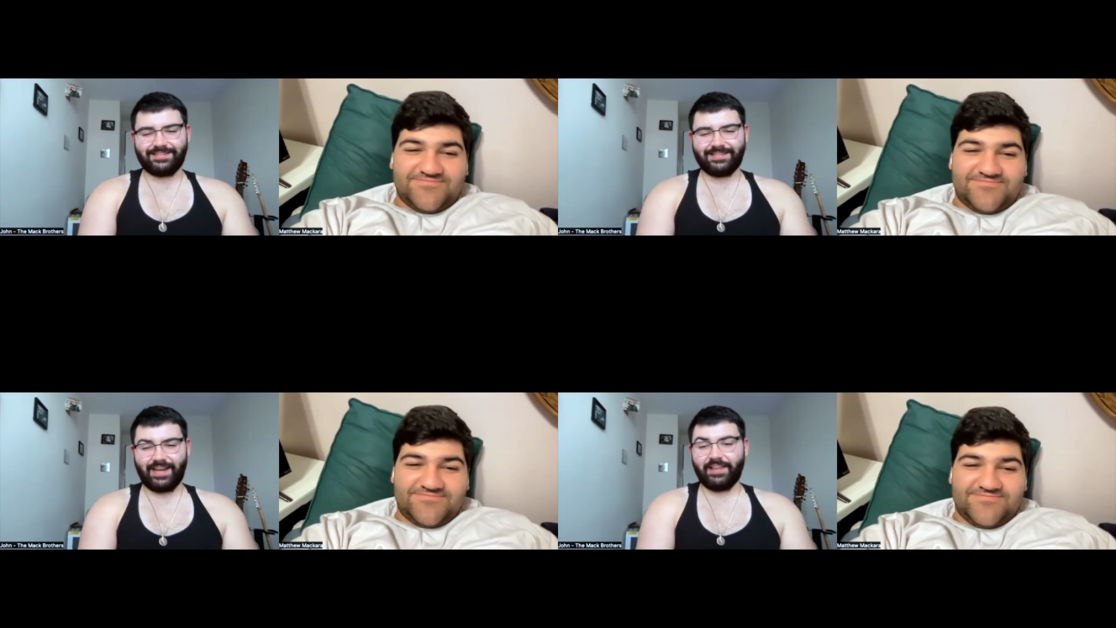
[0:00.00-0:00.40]

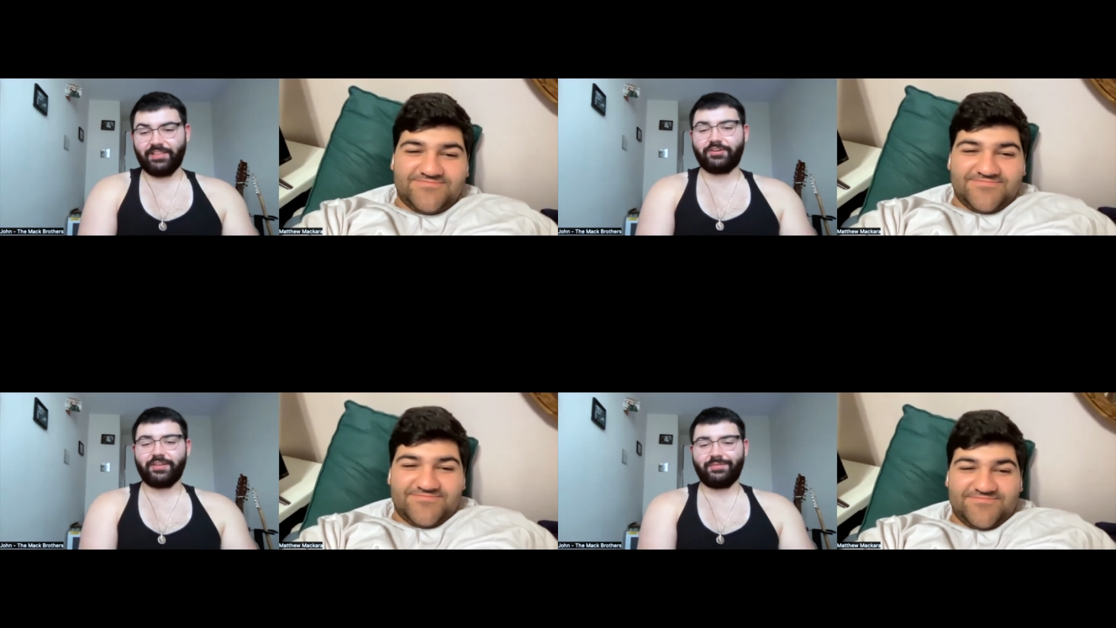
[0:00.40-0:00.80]
Speaker 1: and I
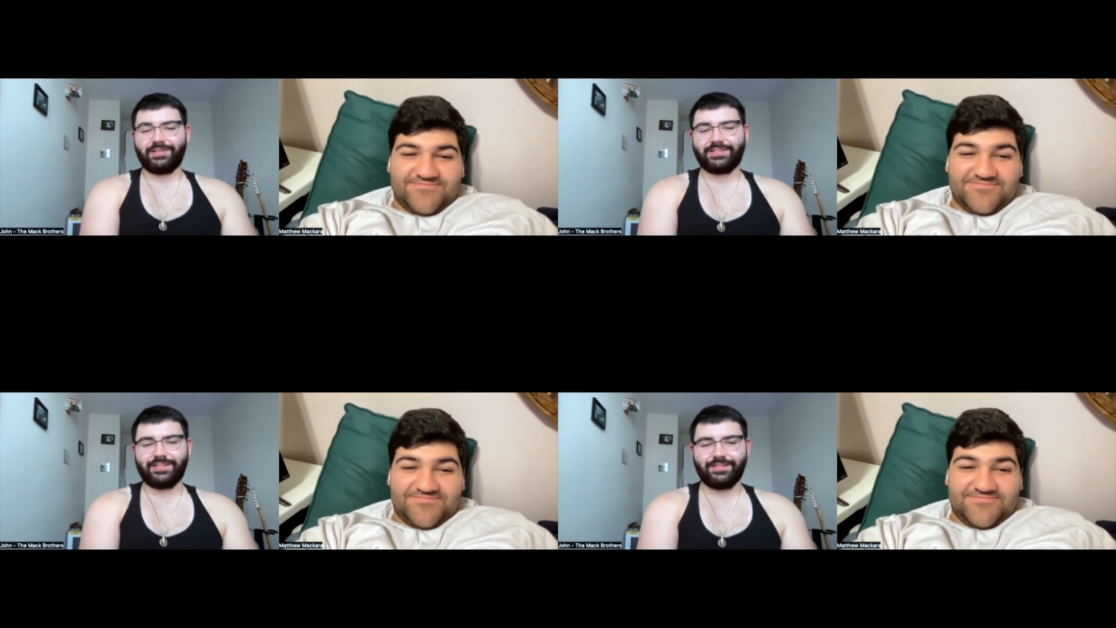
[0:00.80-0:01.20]
literally
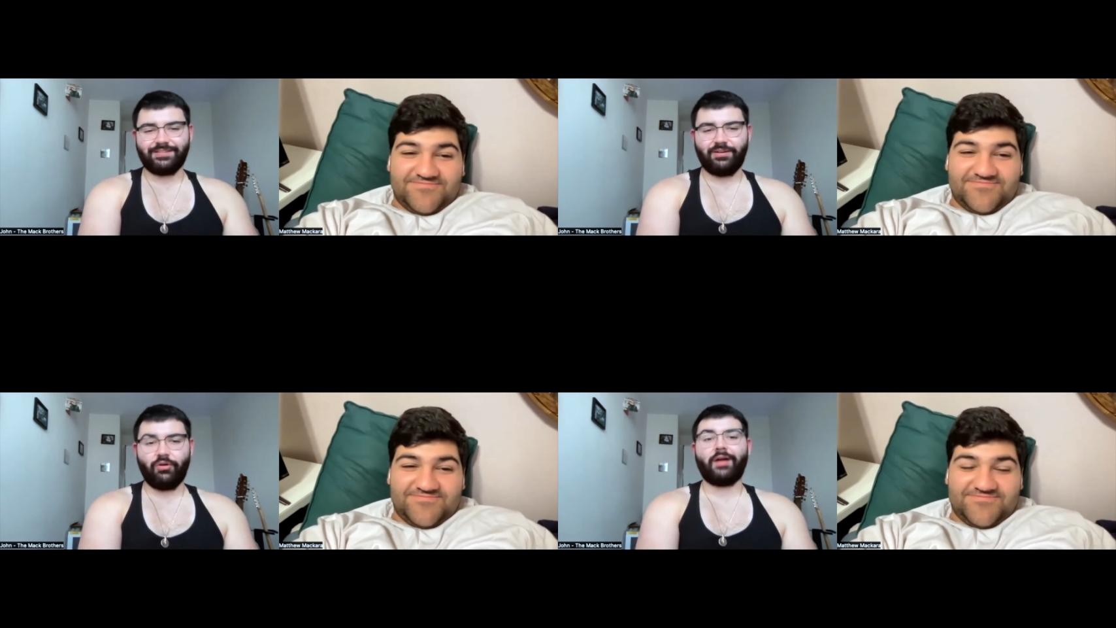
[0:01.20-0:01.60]
went to,
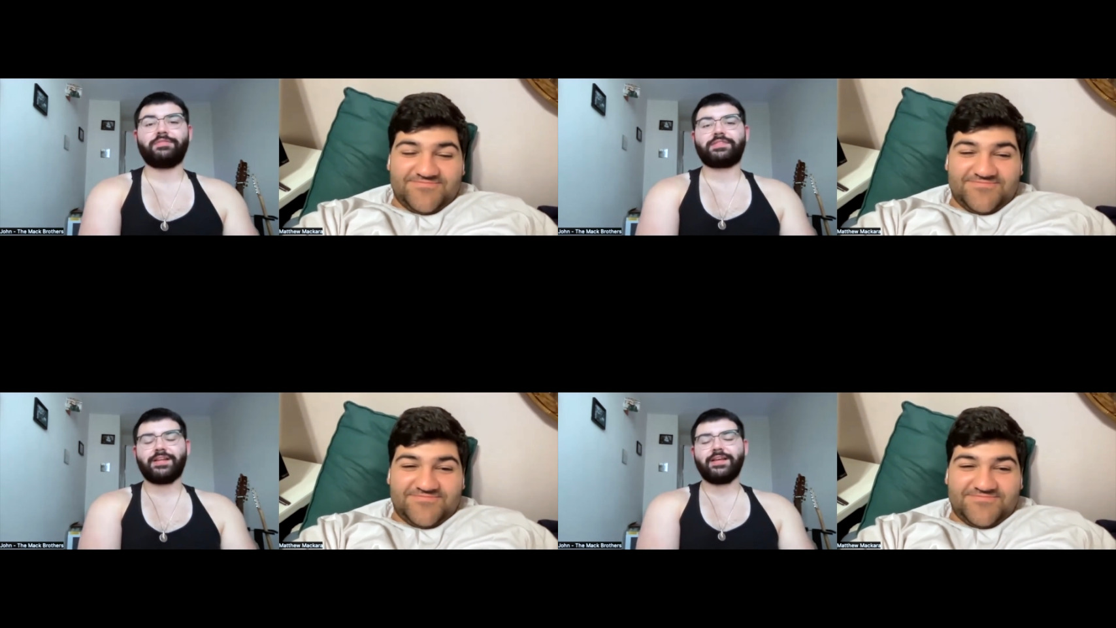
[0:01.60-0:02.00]
or I
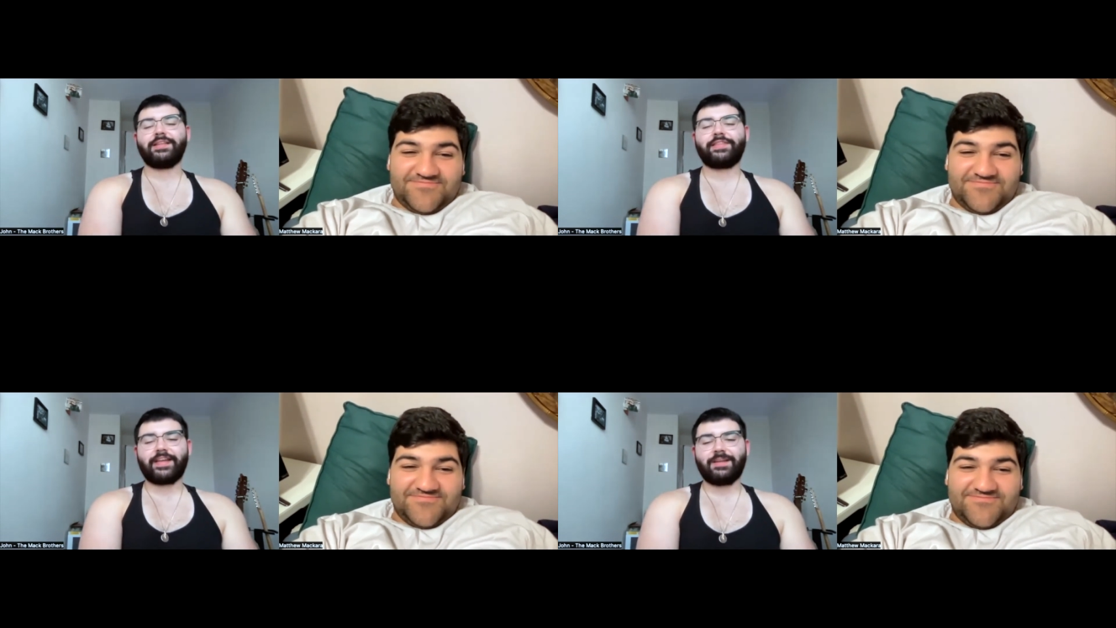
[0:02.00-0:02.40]
was
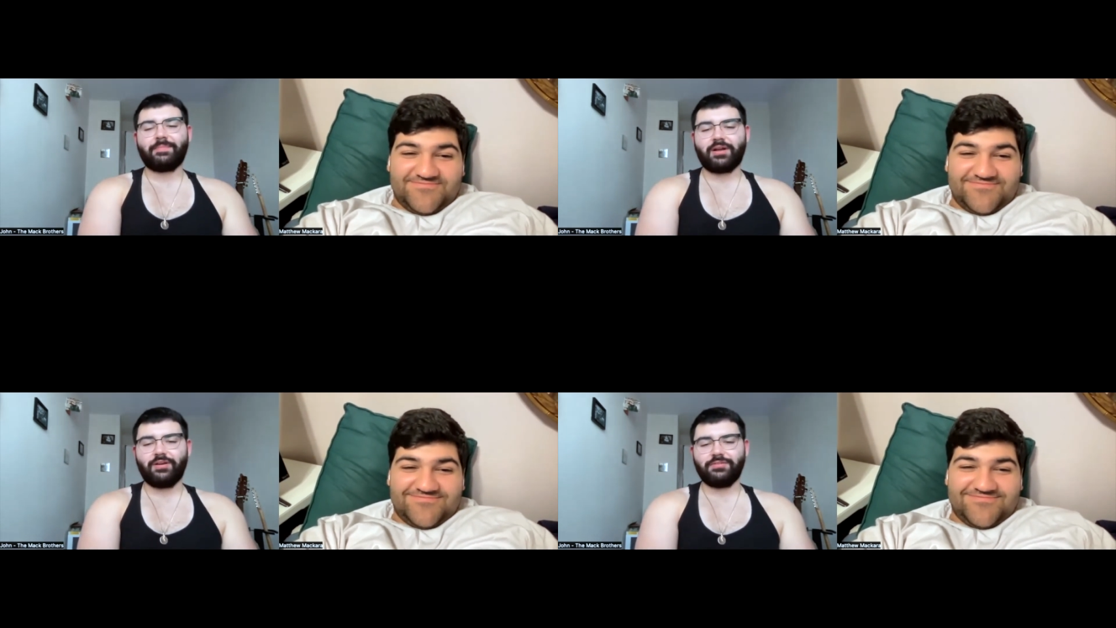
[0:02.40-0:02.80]
thinking
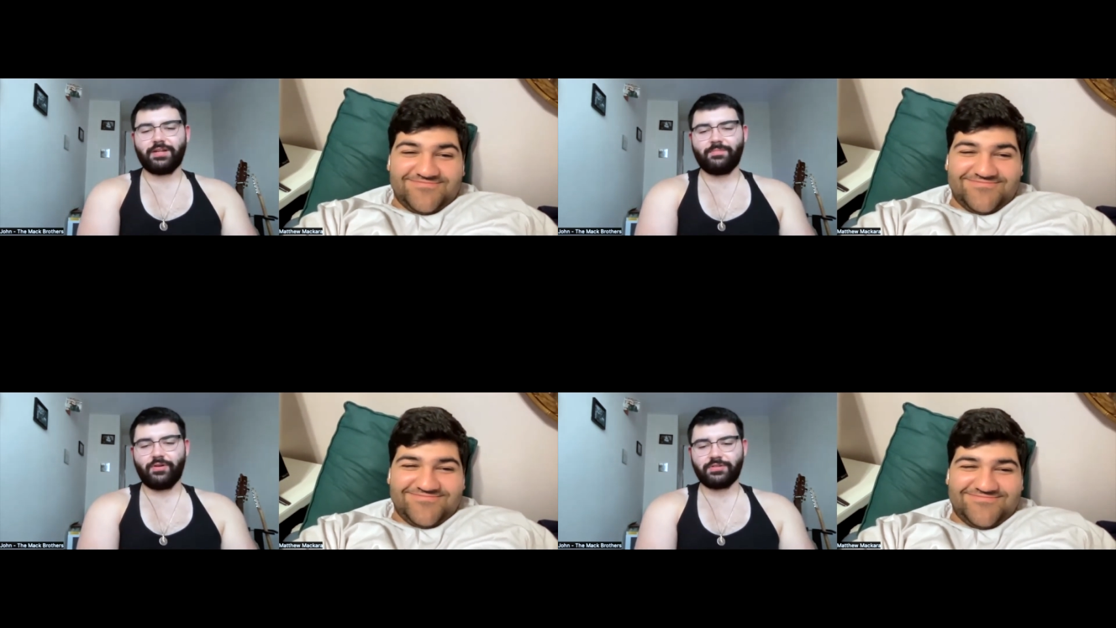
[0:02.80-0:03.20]
about going to the
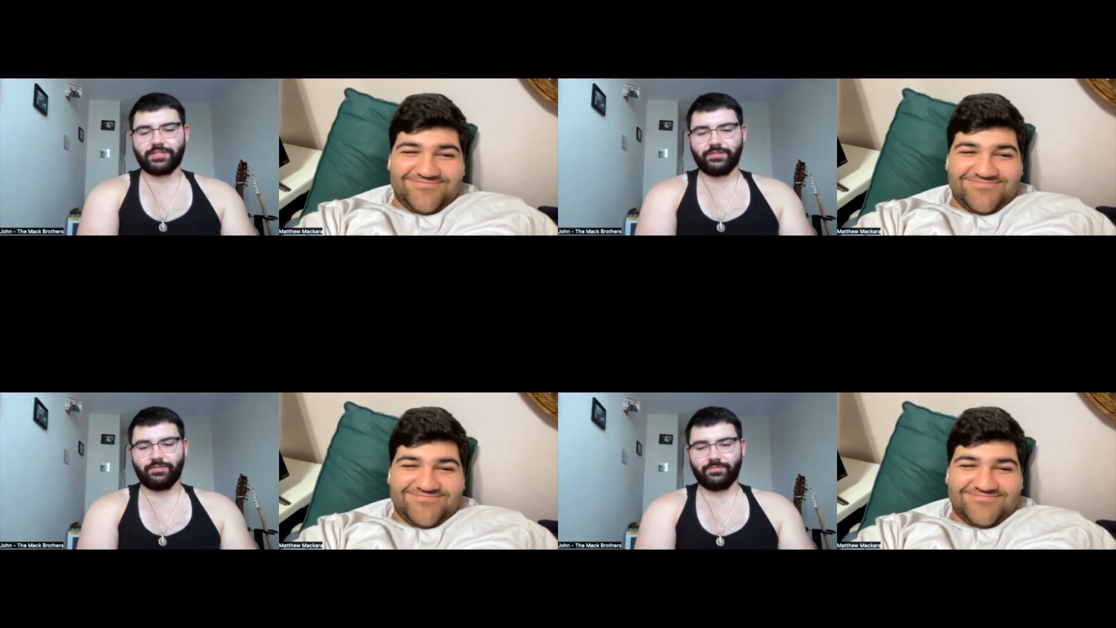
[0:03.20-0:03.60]

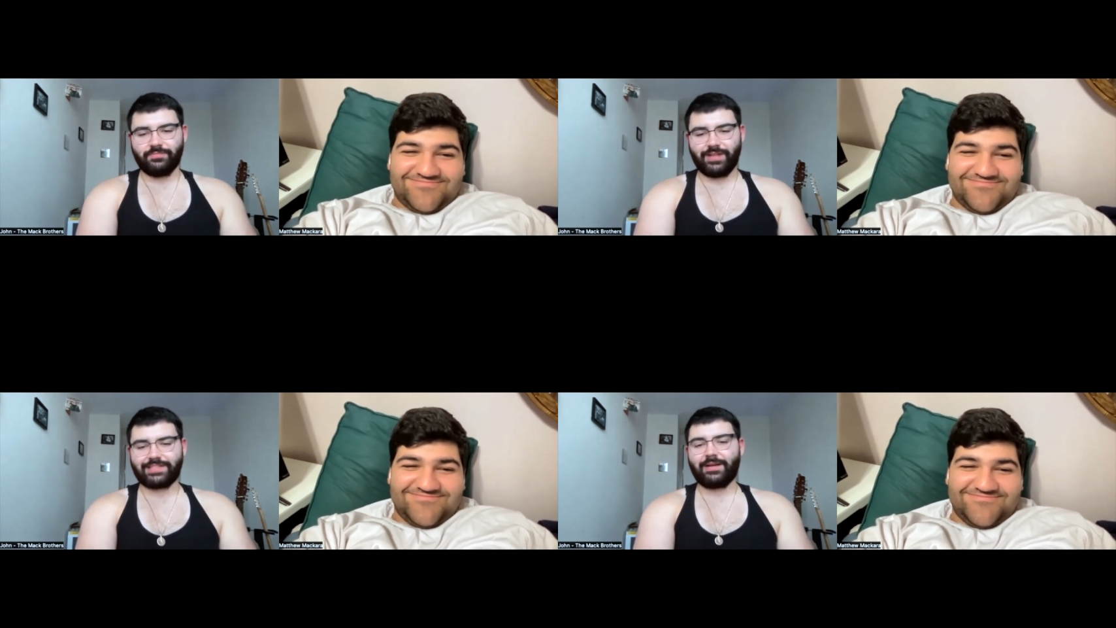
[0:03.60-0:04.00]
emergency room.
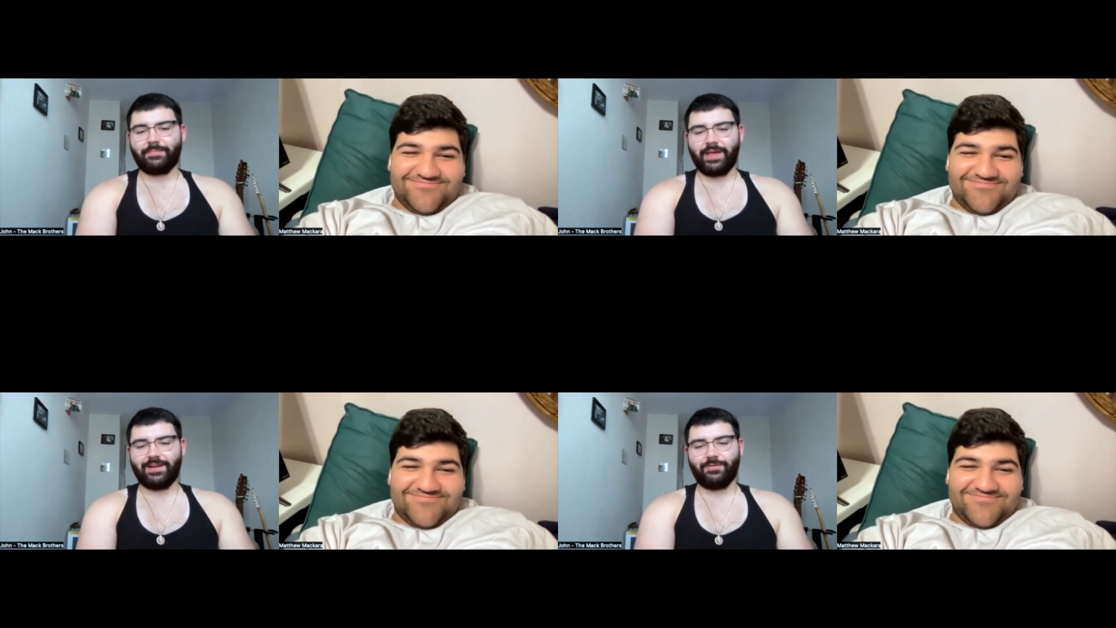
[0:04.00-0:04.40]
That's how
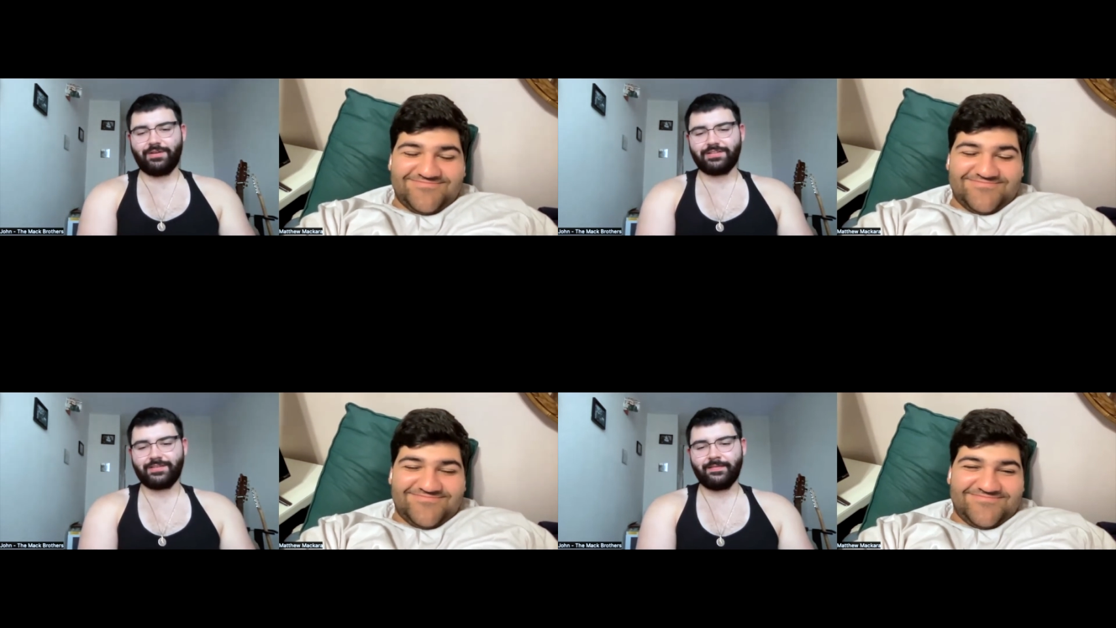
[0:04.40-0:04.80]
bad it
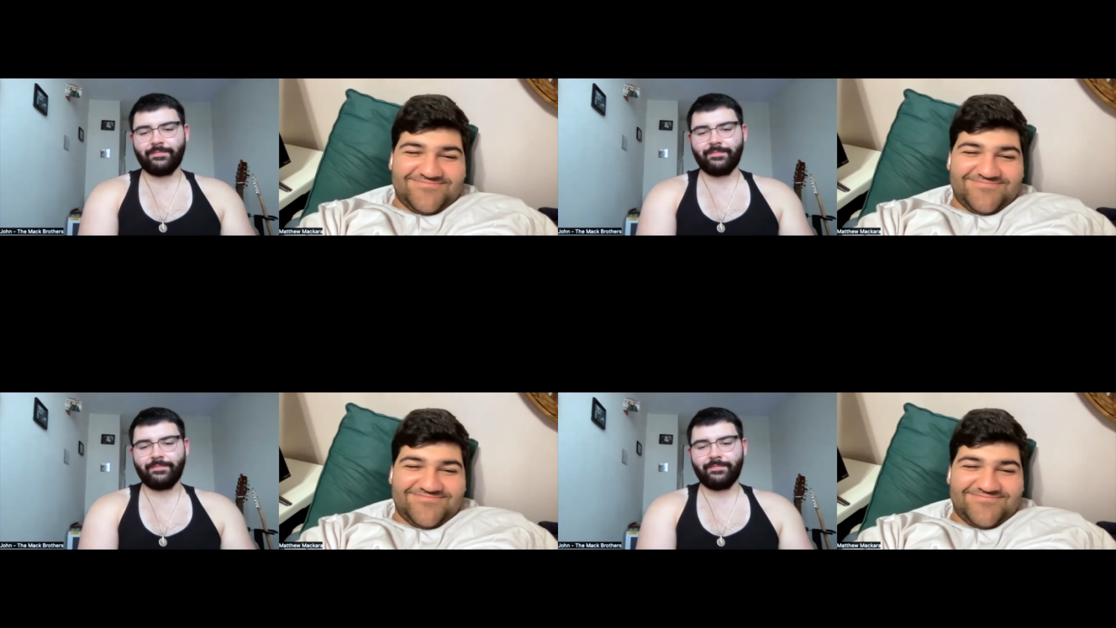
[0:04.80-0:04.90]
was.